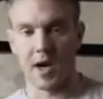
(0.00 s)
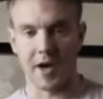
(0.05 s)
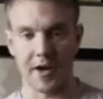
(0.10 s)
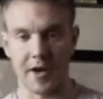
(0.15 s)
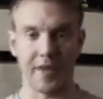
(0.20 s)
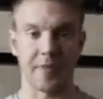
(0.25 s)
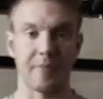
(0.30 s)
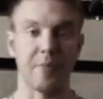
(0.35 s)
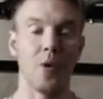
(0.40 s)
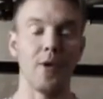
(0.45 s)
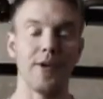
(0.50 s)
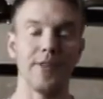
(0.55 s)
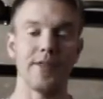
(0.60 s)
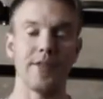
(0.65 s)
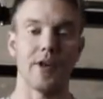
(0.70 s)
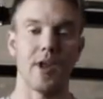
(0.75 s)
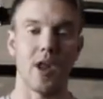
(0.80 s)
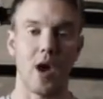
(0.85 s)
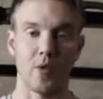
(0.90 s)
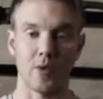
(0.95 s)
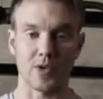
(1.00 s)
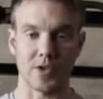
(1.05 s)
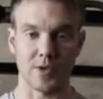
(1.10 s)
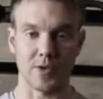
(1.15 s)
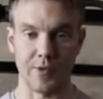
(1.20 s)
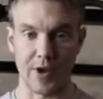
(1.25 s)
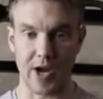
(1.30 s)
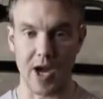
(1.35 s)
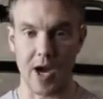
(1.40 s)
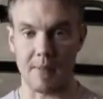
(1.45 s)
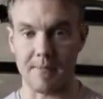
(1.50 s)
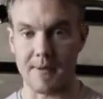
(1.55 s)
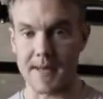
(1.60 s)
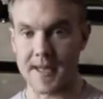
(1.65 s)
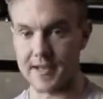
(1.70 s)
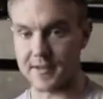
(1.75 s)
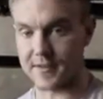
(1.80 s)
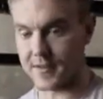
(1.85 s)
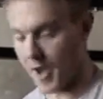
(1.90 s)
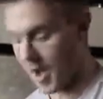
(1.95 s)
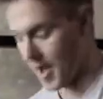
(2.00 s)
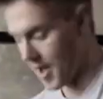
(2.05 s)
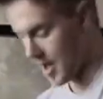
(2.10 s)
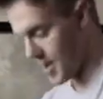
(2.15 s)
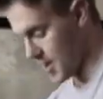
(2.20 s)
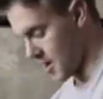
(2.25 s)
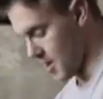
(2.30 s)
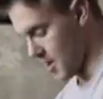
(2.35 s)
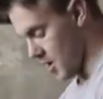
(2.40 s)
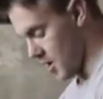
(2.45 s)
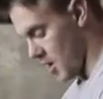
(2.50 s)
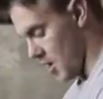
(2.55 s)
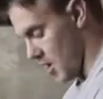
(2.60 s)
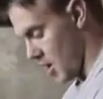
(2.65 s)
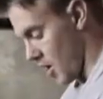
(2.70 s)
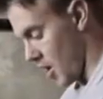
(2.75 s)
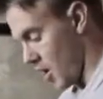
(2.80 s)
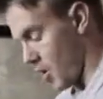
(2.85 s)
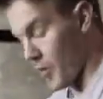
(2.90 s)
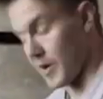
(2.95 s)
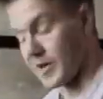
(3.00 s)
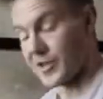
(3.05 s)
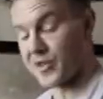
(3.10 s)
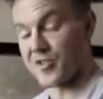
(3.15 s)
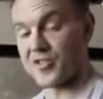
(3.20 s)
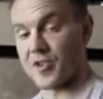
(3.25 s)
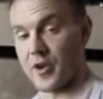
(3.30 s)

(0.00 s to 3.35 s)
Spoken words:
Another point that I want to bring up is when you